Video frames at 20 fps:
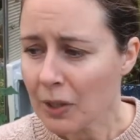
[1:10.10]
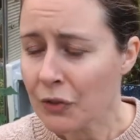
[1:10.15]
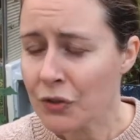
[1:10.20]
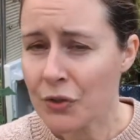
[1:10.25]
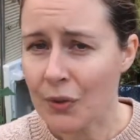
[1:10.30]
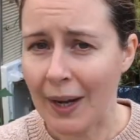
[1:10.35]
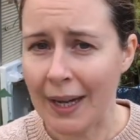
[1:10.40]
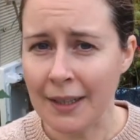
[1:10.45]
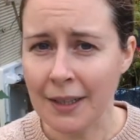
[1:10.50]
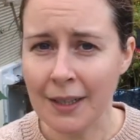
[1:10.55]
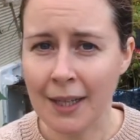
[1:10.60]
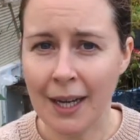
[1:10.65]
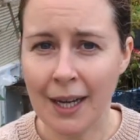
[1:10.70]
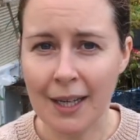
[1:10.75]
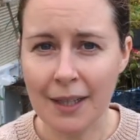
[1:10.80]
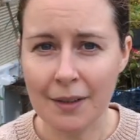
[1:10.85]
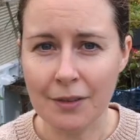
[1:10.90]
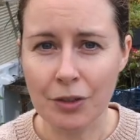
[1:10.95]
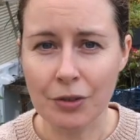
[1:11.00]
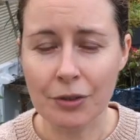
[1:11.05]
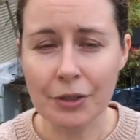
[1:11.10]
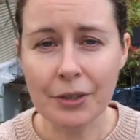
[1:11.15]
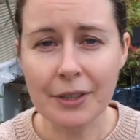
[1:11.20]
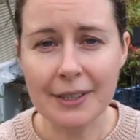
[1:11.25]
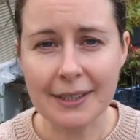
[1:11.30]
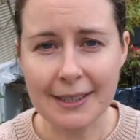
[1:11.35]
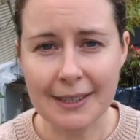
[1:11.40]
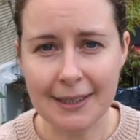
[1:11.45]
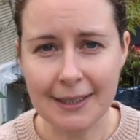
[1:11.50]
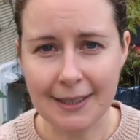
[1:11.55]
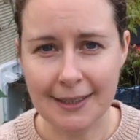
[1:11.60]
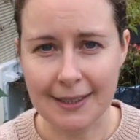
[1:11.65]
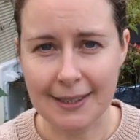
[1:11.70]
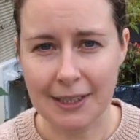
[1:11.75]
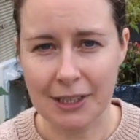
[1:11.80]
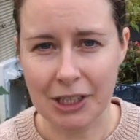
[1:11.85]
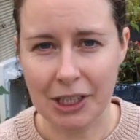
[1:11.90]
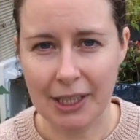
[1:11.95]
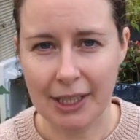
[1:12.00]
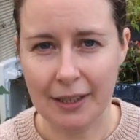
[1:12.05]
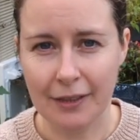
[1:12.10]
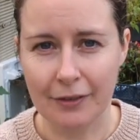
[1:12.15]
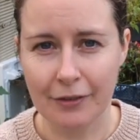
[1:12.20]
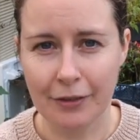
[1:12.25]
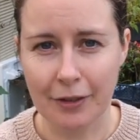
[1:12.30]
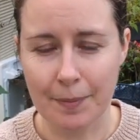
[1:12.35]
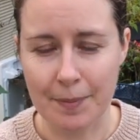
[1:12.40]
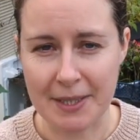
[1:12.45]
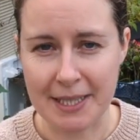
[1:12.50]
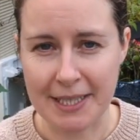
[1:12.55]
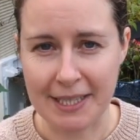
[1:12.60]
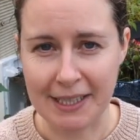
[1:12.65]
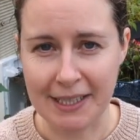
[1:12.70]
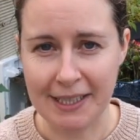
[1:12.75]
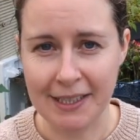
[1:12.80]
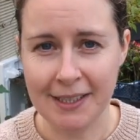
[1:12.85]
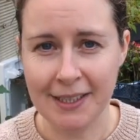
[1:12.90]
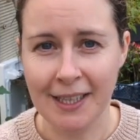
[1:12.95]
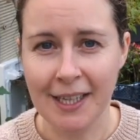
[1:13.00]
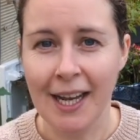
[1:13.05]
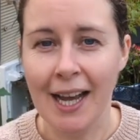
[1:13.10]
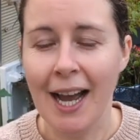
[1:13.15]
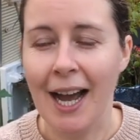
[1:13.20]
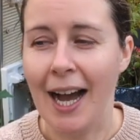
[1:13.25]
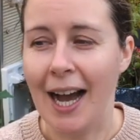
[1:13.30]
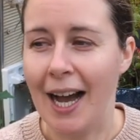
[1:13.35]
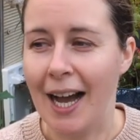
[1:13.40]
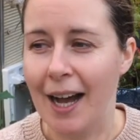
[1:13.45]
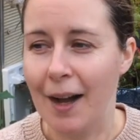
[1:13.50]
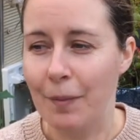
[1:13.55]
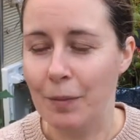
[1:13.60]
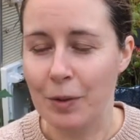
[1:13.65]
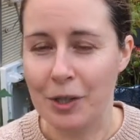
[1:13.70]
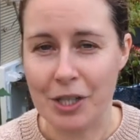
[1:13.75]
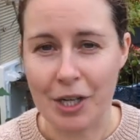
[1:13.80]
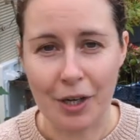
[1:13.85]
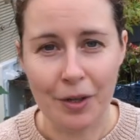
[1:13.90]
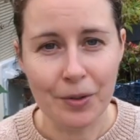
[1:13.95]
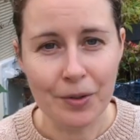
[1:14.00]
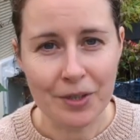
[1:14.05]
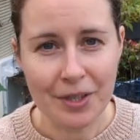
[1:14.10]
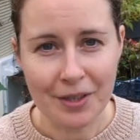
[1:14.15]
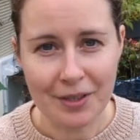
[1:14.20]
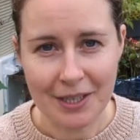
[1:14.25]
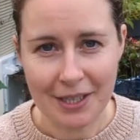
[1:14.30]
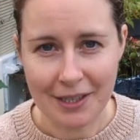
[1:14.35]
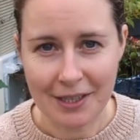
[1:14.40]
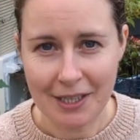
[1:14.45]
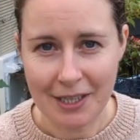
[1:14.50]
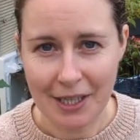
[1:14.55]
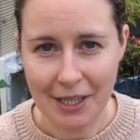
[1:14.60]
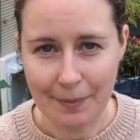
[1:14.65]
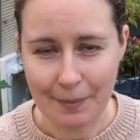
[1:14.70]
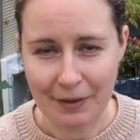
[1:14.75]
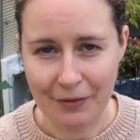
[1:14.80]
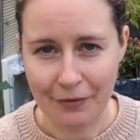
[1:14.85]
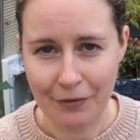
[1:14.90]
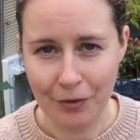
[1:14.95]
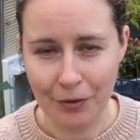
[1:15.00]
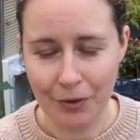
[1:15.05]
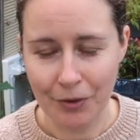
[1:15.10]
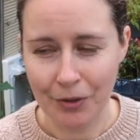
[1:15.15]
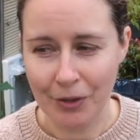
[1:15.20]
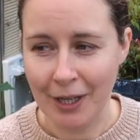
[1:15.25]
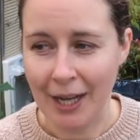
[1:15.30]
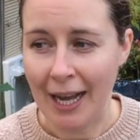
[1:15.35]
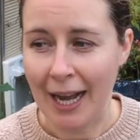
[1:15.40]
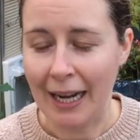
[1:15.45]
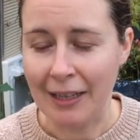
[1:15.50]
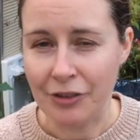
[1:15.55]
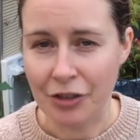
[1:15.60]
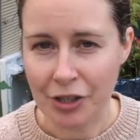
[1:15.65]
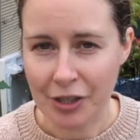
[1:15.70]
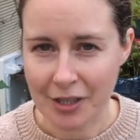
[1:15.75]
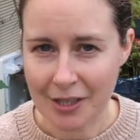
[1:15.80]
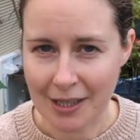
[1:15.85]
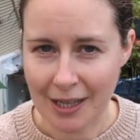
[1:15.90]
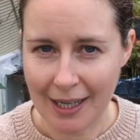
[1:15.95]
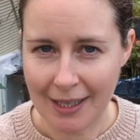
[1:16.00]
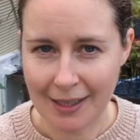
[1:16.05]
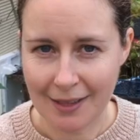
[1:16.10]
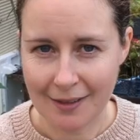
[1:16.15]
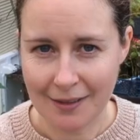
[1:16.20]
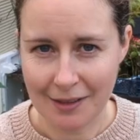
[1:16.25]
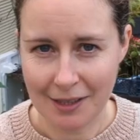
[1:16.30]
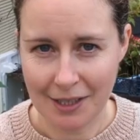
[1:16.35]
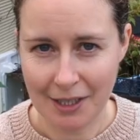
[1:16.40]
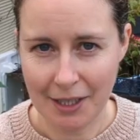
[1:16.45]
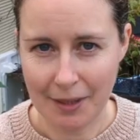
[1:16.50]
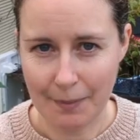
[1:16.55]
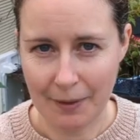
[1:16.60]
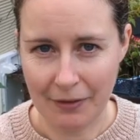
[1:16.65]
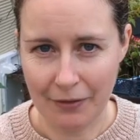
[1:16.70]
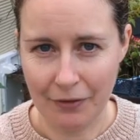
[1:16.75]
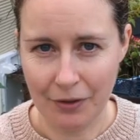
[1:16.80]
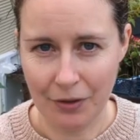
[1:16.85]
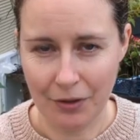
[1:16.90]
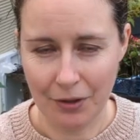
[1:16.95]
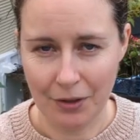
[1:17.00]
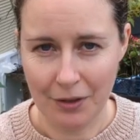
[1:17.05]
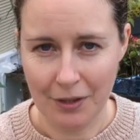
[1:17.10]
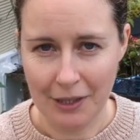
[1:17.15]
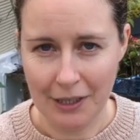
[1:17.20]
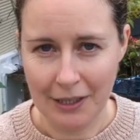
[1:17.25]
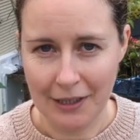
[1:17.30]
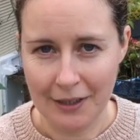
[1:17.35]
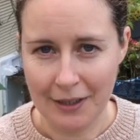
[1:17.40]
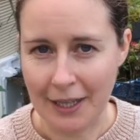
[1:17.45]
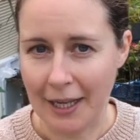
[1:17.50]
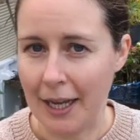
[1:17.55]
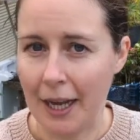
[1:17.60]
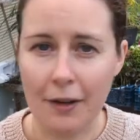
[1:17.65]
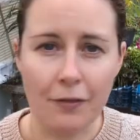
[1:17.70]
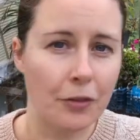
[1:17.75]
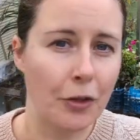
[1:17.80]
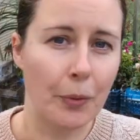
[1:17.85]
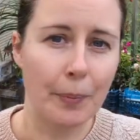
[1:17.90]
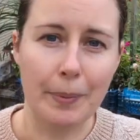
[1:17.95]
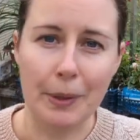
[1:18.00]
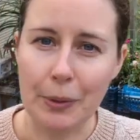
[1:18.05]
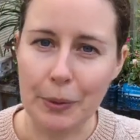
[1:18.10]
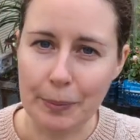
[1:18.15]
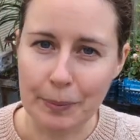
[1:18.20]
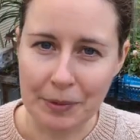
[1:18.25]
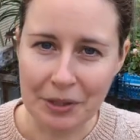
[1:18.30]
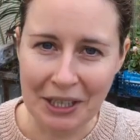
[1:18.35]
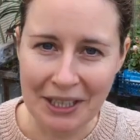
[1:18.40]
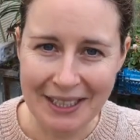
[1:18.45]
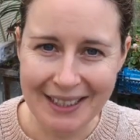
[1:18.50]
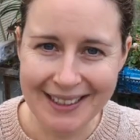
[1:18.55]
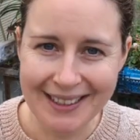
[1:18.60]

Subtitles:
So I grew gazanias this year from seed, which I also did the year before, and just like the year before, they have not bloomed.